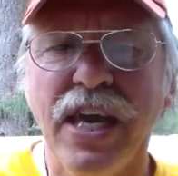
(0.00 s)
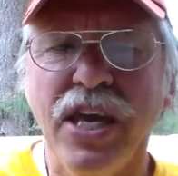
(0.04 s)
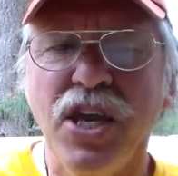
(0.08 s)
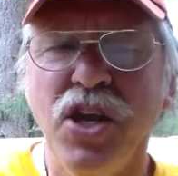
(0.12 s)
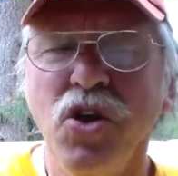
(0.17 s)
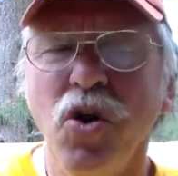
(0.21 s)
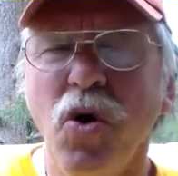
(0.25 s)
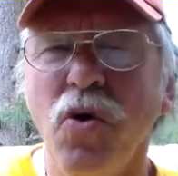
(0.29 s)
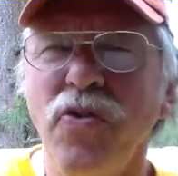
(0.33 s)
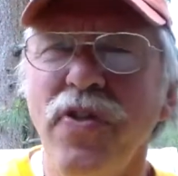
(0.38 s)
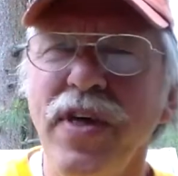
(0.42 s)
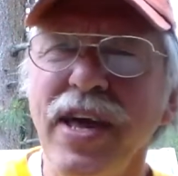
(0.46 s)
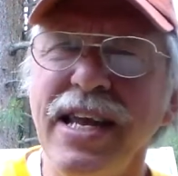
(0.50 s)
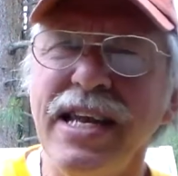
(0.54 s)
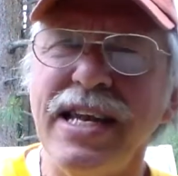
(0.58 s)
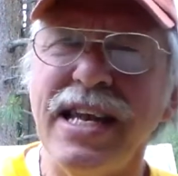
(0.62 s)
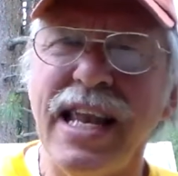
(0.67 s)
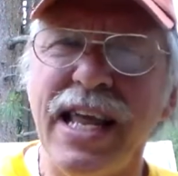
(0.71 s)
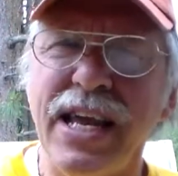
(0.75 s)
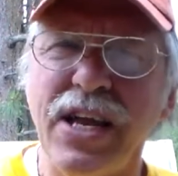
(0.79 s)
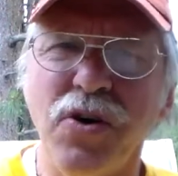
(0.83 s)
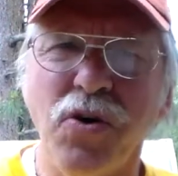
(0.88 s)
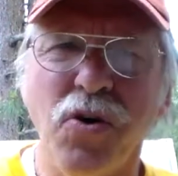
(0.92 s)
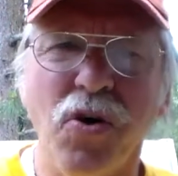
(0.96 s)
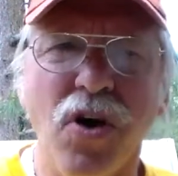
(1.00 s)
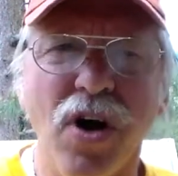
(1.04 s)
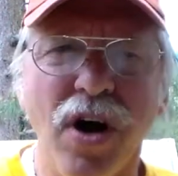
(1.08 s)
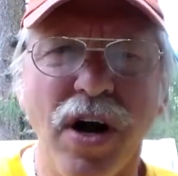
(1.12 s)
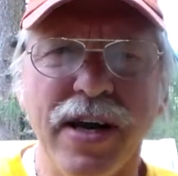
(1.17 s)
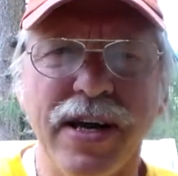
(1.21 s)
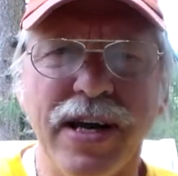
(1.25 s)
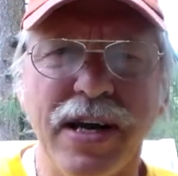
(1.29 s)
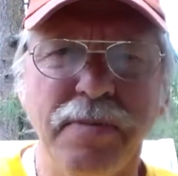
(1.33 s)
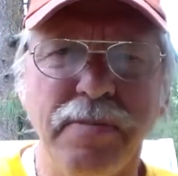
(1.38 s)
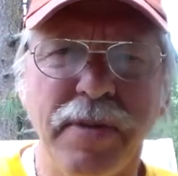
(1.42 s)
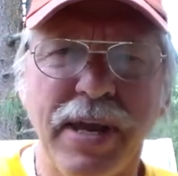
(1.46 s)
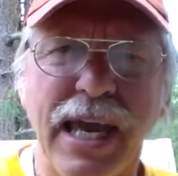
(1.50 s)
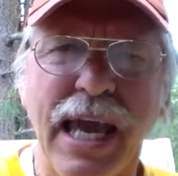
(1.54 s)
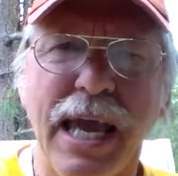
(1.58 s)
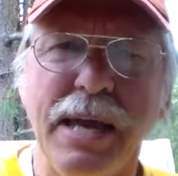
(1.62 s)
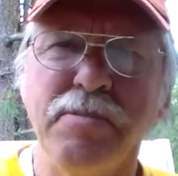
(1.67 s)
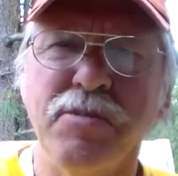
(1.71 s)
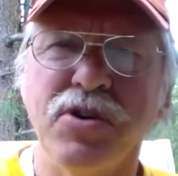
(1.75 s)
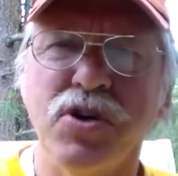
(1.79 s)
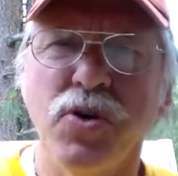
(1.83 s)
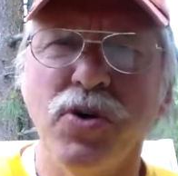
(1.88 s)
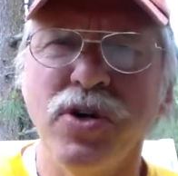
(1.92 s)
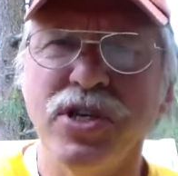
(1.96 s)
You know, then later on I
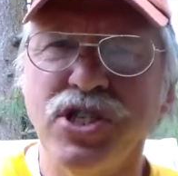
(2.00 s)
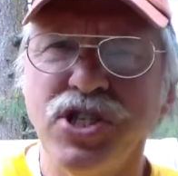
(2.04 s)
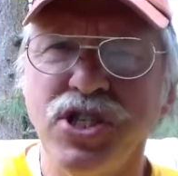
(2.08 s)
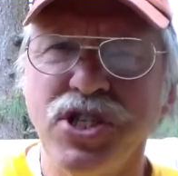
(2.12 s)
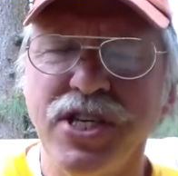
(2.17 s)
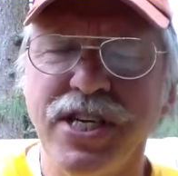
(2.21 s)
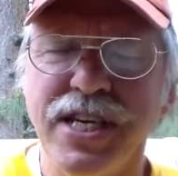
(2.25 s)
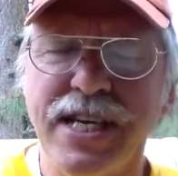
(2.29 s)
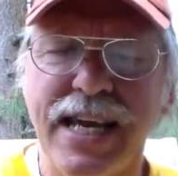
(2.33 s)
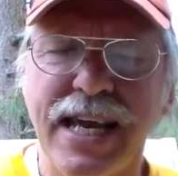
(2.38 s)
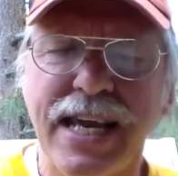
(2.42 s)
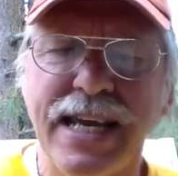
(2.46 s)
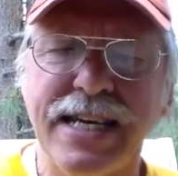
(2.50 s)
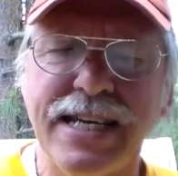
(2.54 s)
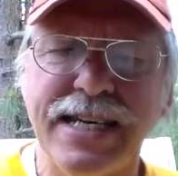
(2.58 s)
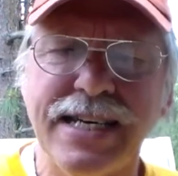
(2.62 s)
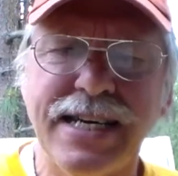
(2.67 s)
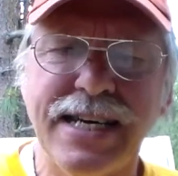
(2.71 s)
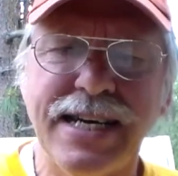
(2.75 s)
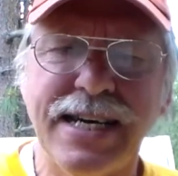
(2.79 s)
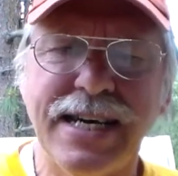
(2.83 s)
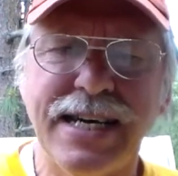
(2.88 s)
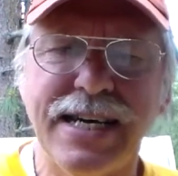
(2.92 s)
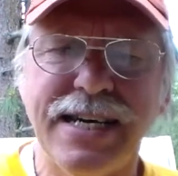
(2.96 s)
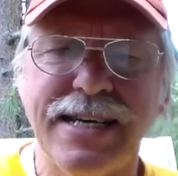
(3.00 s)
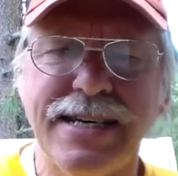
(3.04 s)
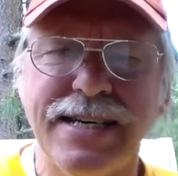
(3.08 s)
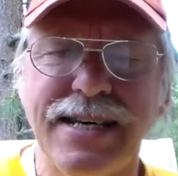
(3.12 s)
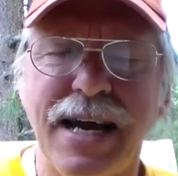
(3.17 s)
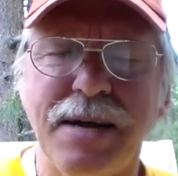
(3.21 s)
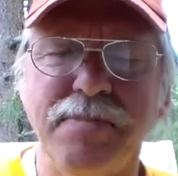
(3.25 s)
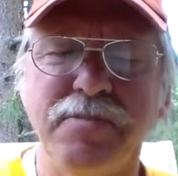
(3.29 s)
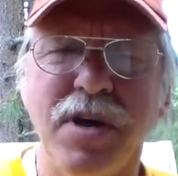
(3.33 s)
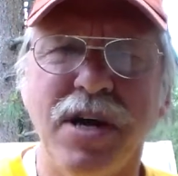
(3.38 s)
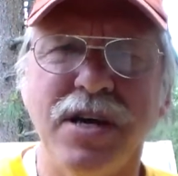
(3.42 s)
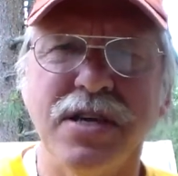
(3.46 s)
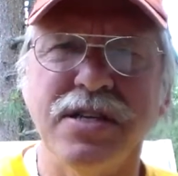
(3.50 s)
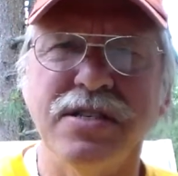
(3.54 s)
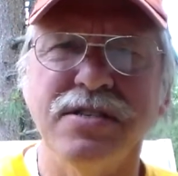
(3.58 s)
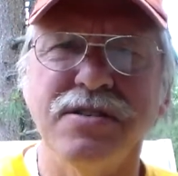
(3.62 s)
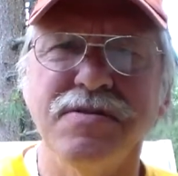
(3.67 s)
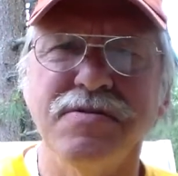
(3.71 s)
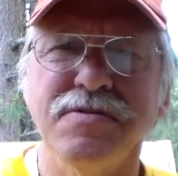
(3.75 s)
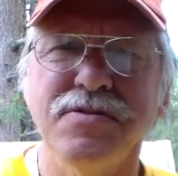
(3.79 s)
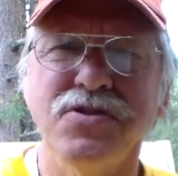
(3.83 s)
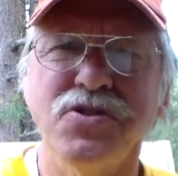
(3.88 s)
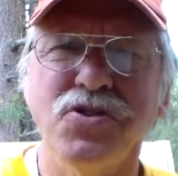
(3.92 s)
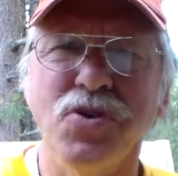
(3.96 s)
became a Christian, and I'm not
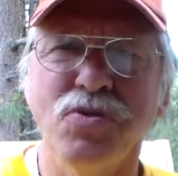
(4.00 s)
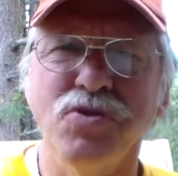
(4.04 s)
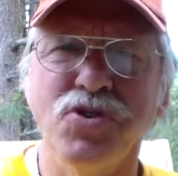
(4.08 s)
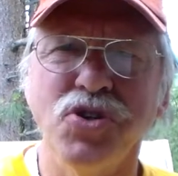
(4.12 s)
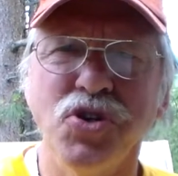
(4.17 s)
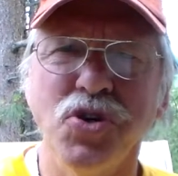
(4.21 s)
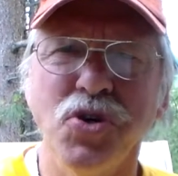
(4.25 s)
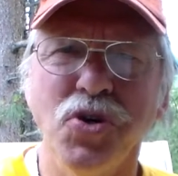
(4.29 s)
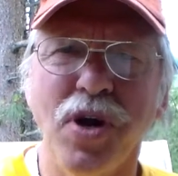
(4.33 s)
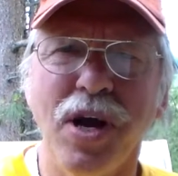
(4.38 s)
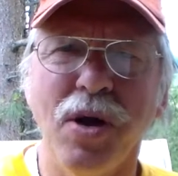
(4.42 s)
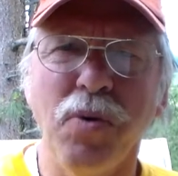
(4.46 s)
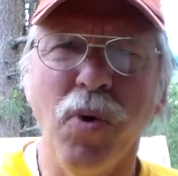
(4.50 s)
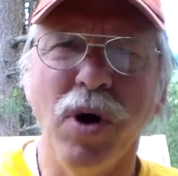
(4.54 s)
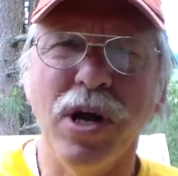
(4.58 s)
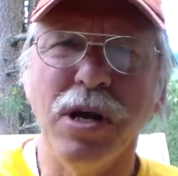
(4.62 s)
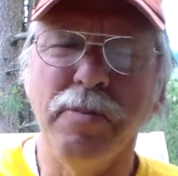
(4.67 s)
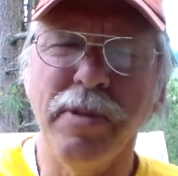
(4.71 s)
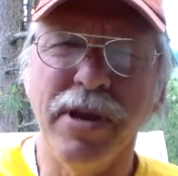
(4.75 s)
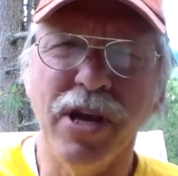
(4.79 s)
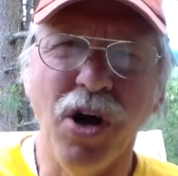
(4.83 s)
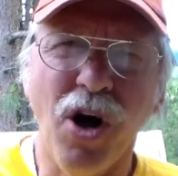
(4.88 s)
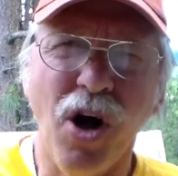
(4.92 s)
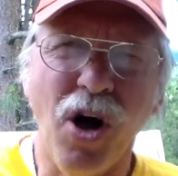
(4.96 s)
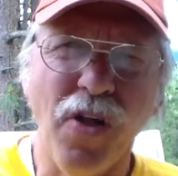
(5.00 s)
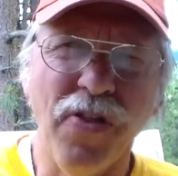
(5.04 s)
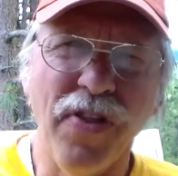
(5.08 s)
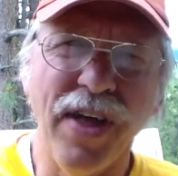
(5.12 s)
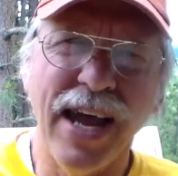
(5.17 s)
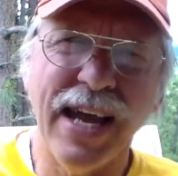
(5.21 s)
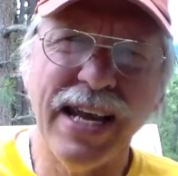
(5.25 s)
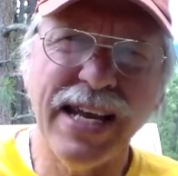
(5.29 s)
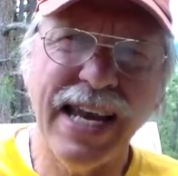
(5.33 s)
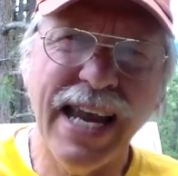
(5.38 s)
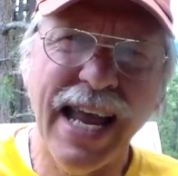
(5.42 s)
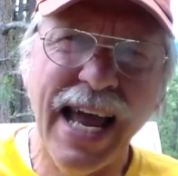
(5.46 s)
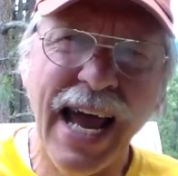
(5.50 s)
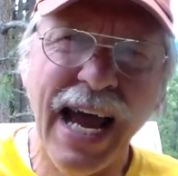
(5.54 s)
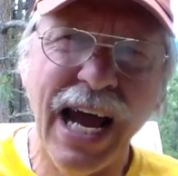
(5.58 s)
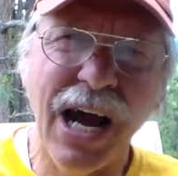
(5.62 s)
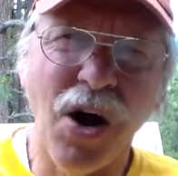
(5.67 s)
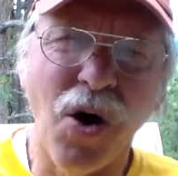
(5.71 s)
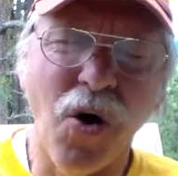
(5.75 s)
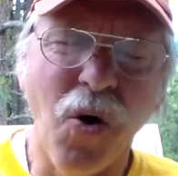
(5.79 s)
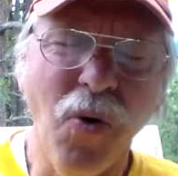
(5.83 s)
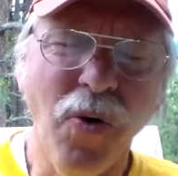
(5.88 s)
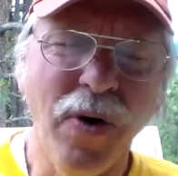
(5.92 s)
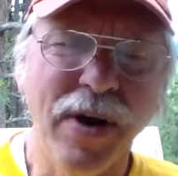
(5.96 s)
so sure I want to be called that
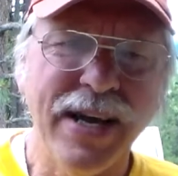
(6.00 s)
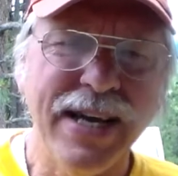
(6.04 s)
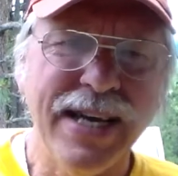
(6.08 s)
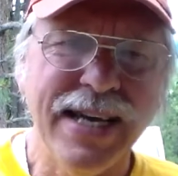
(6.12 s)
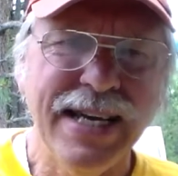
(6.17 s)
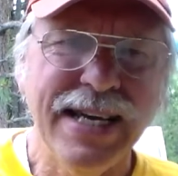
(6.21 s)
now.